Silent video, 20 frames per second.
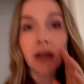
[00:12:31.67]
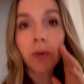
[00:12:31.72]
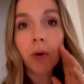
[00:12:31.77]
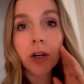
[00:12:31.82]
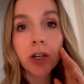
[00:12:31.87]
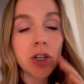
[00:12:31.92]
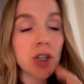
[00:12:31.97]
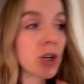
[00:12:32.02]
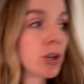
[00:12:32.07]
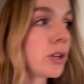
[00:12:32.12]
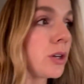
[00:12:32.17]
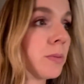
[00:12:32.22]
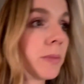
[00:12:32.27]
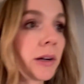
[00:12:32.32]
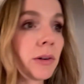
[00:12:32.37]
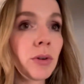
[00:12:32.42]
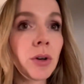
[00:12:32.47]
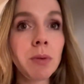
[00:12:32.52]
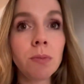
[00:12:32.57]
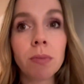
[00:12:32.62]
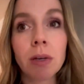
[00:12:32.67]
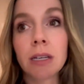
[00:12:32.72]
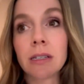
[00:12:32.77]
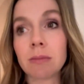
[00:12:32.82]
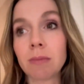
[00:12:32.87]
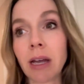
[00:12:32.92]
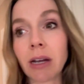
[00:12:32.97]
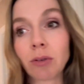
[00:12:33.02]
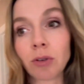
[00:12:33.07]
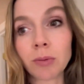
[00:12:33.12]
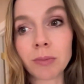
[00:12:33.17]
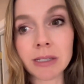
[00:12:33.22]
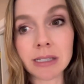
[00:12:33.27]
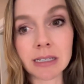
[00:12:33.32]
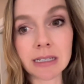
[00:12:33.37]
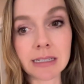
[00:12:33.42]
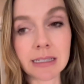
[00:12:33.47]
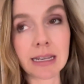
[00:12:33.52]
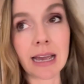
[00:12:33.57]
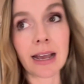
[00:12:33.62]
want to show you my room because my room is a
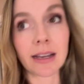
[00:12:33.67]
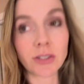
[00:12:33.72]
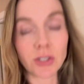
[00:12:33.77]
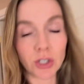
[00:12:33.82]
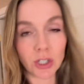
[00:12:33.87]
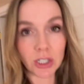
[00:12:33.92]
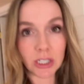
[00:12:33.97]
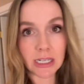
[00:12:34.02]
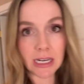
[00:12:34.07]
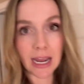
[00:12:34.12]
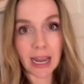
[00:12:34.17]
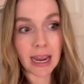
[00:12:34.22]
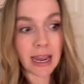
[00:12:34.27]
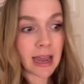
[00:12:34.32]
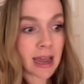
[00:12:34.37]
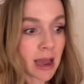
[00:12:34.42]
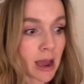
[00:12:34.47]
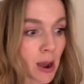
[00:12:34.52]
disaster today.